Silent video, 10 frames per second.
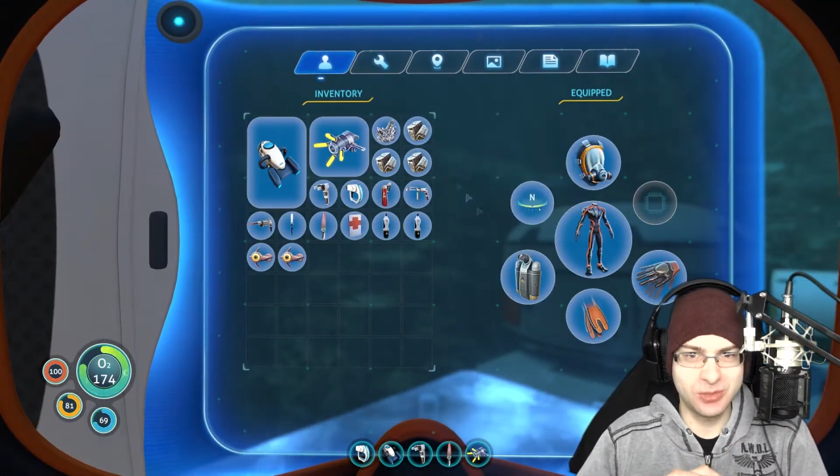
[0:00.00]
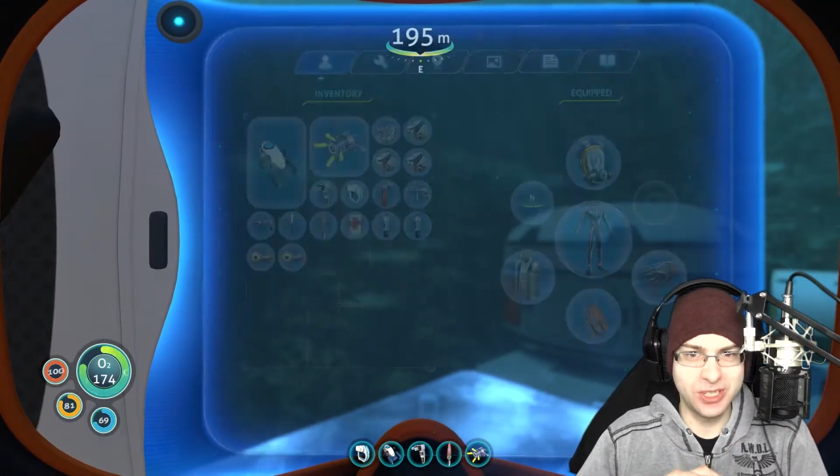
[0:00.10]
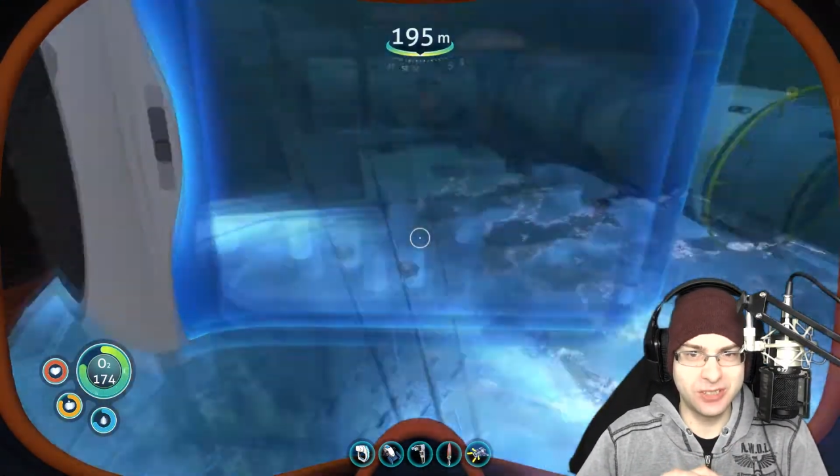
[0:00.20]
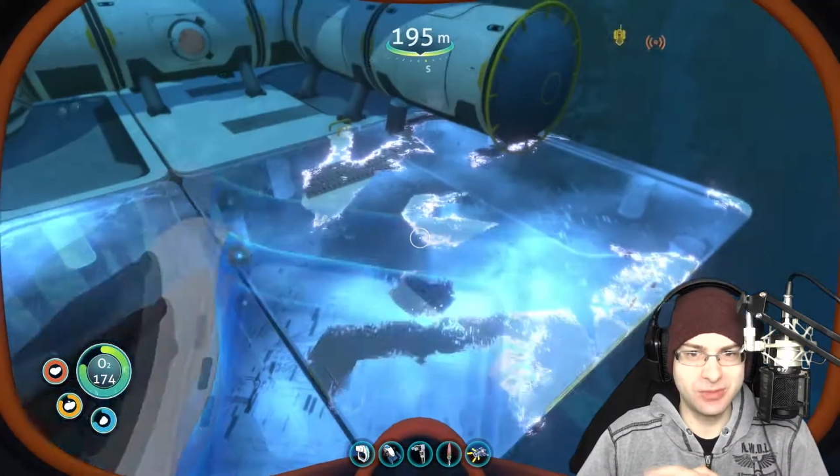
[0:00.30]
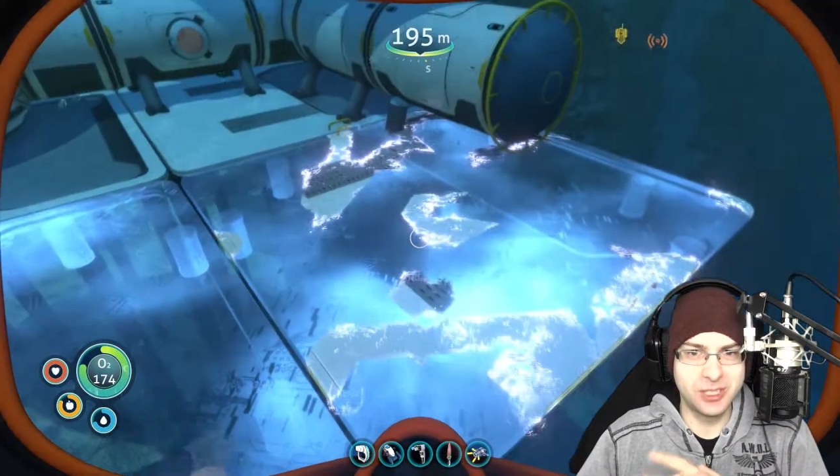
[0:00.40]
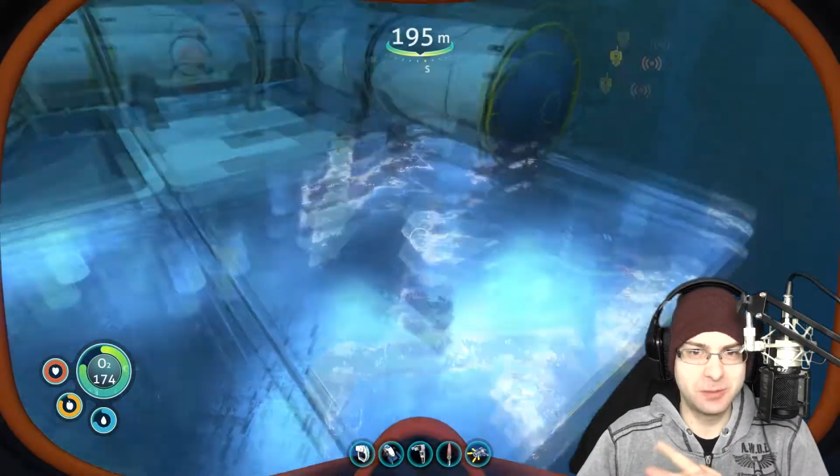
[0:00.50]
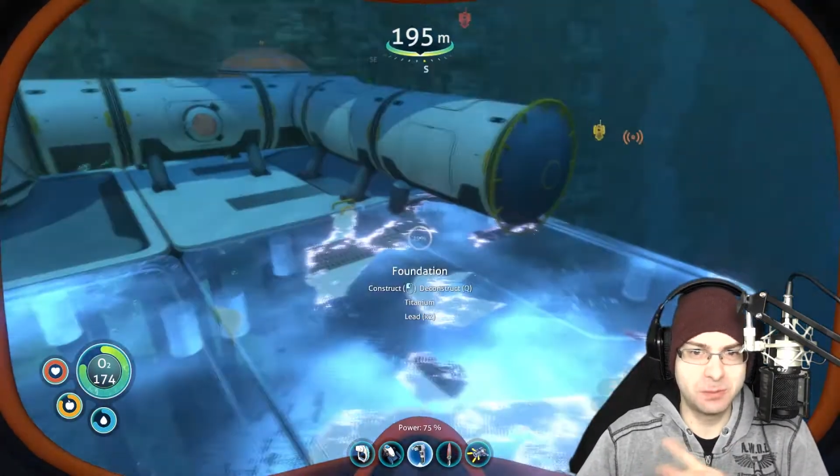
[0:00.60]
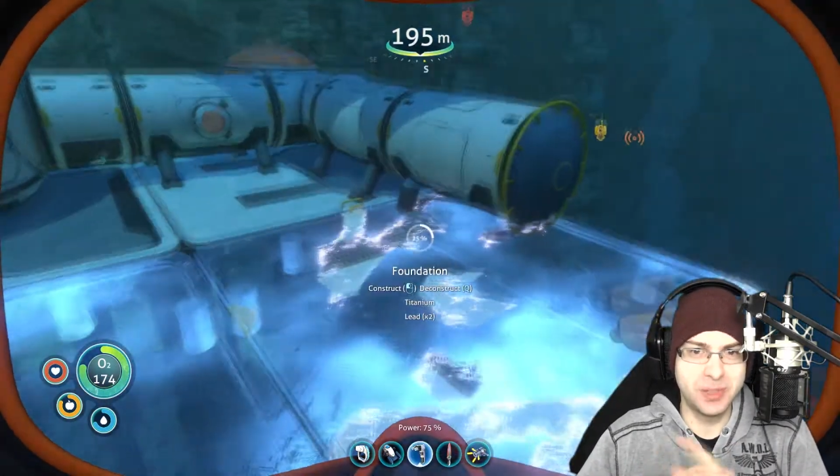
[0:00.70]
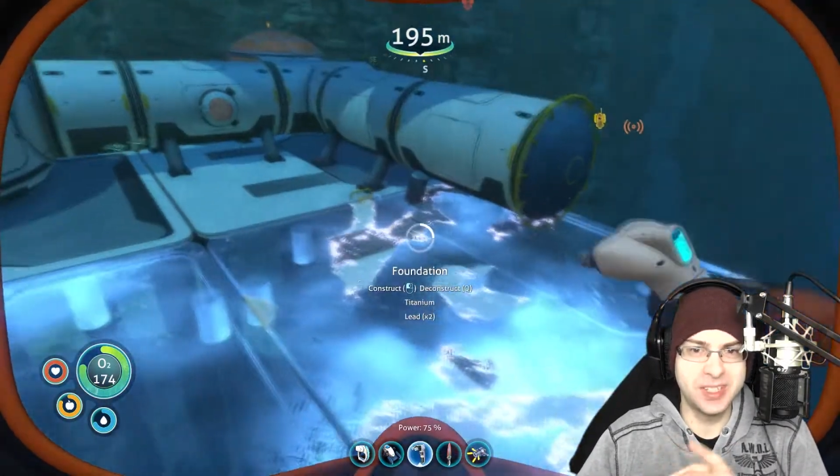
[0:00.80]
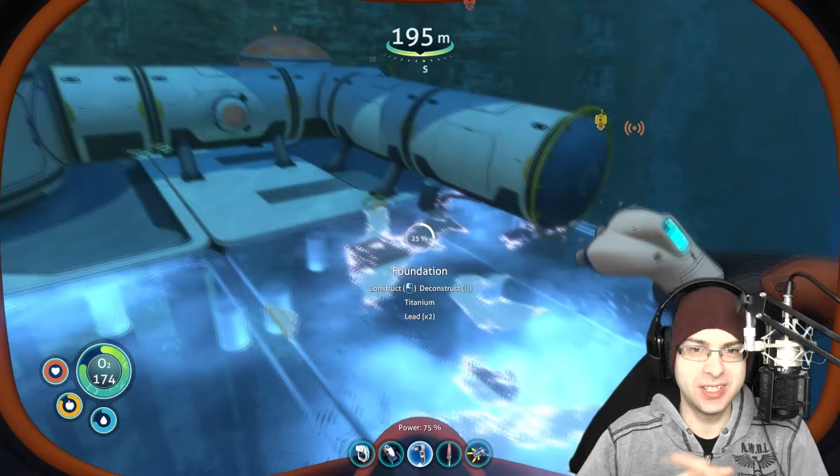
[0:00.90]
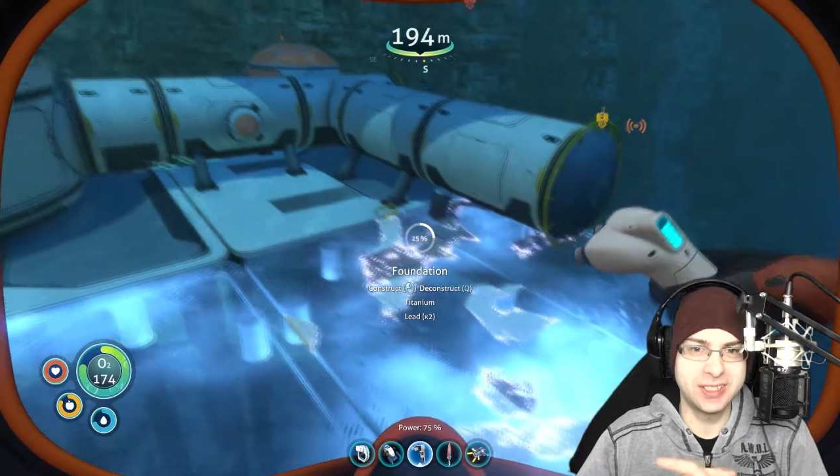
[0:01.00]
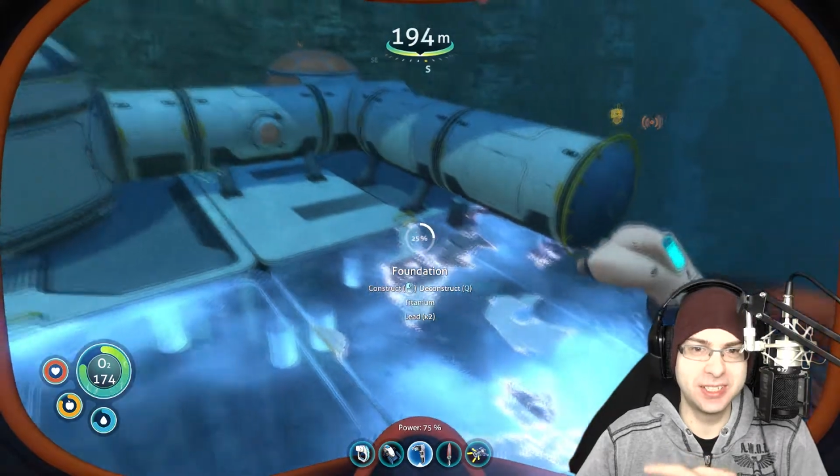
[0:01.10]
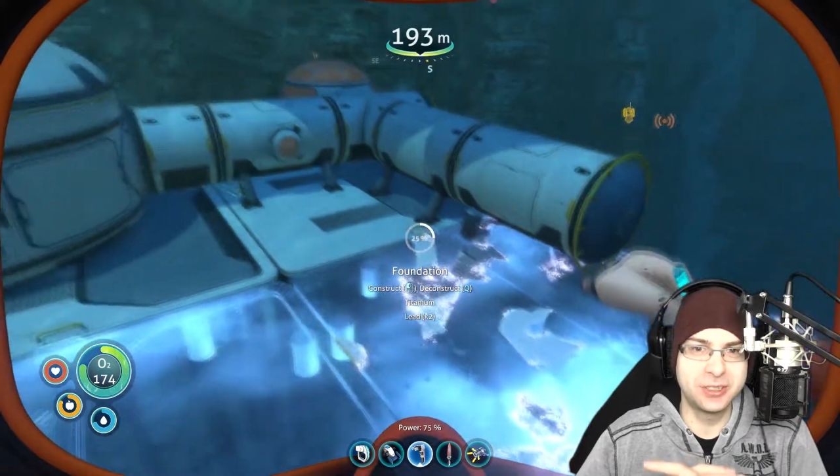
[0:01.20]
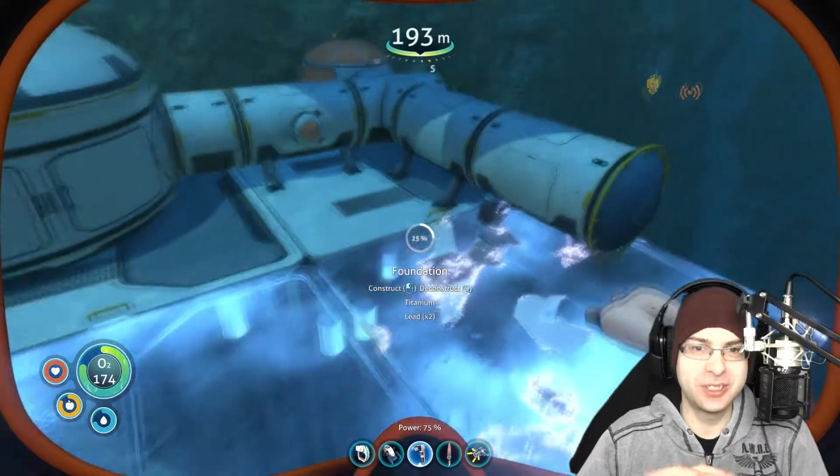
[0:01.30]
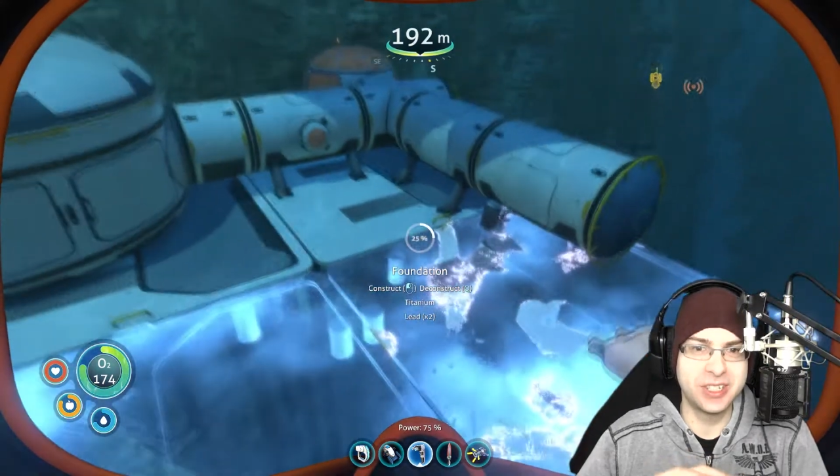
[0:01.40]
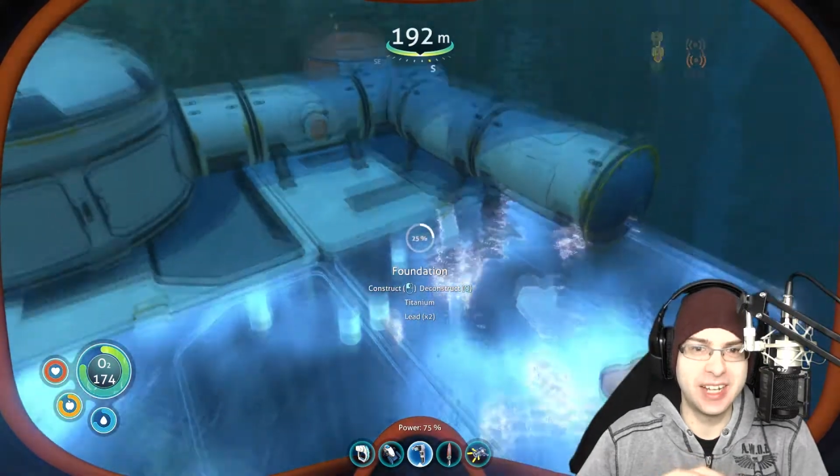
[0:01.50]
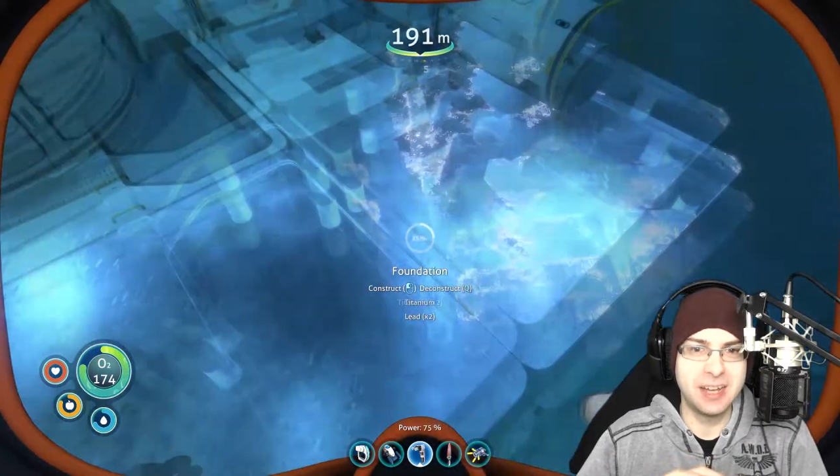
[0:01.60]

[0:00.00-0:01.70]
What what's basically going to